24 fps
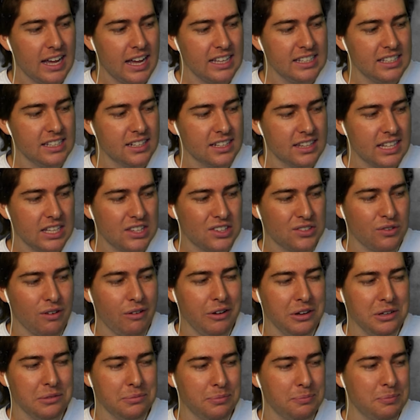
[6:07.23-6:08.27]
They're
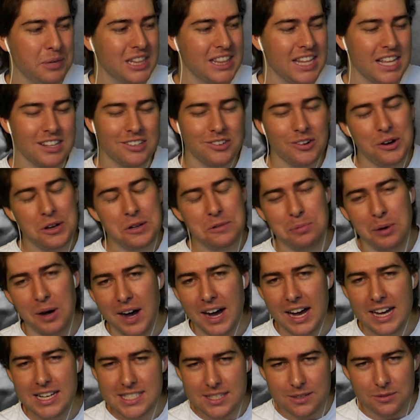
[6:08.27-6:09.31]
throwing
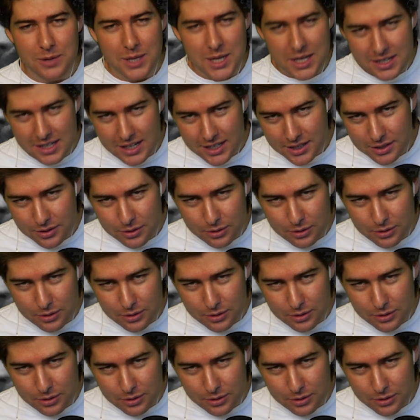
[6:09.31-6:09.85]
pies at one another,